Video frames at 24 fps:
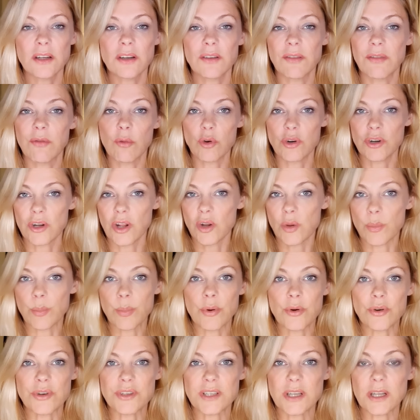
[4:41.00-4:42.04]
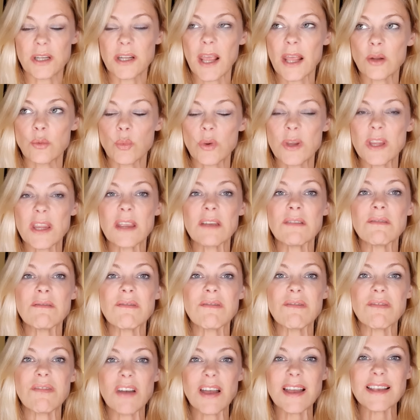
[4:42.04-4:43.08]
for another person, and we
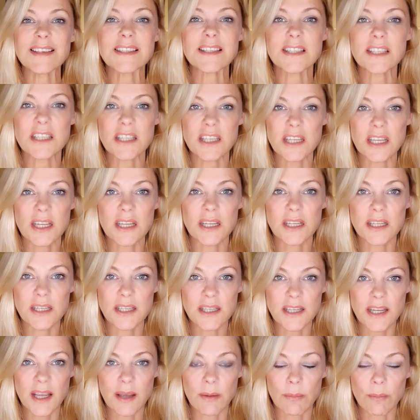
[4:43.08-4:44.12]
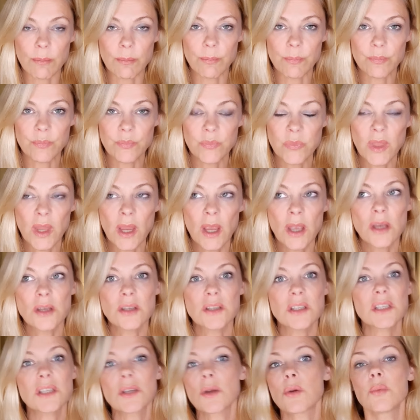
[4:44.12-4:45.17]
invest in them.
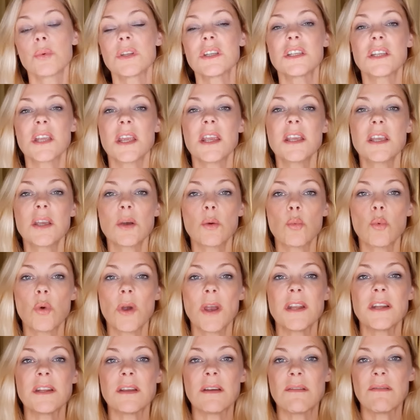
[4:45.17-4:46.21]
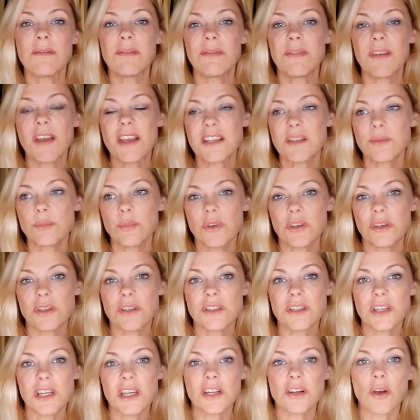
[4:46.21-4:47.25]
So we take away the
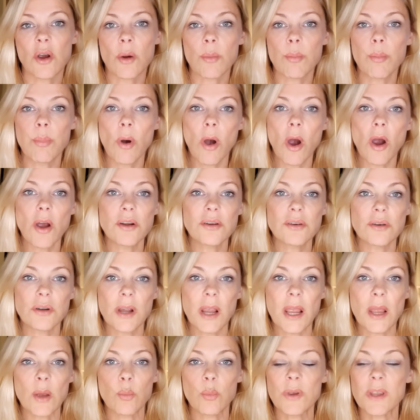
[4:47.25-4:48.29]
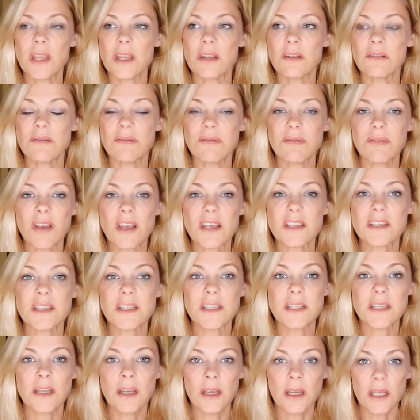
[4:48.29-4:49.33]
investment in our partner and we
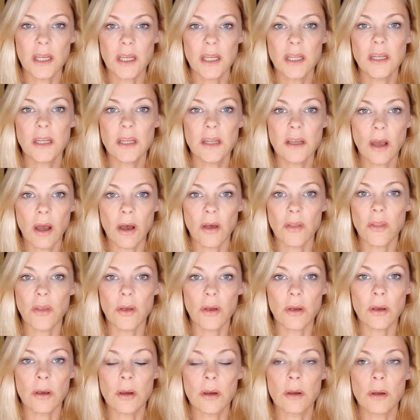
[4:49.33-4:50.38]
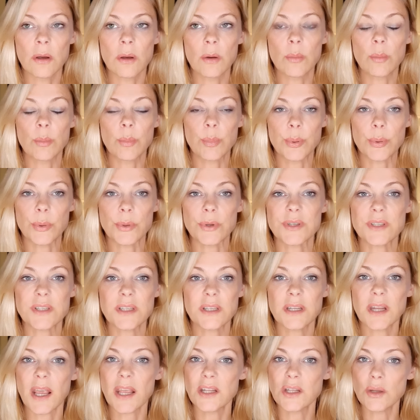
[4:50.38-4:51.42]
invest in the other
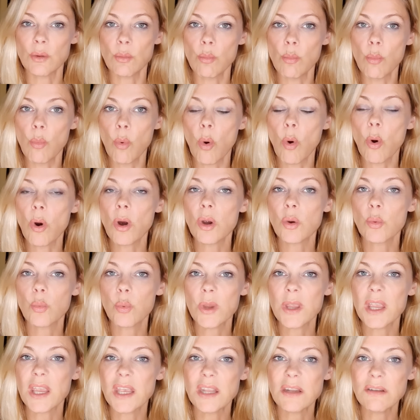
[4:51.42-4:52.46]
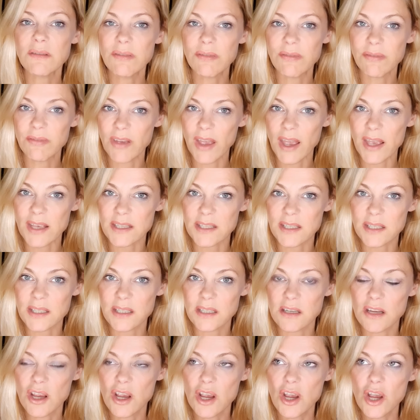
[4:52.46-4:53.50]
person. And the more we
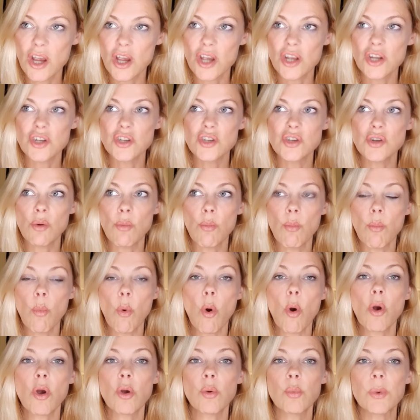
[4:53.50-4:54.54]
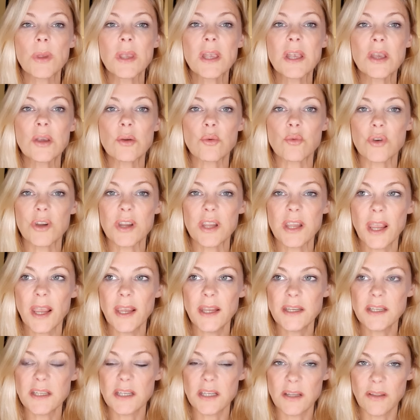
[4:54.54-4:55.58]
invest, the more we
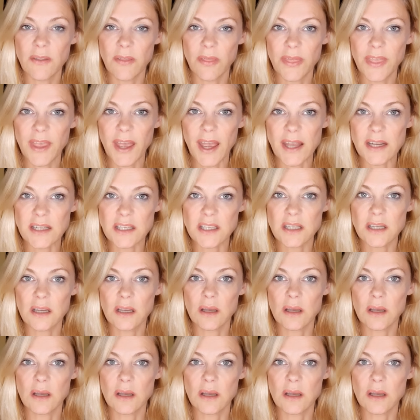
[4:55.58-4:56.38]
create that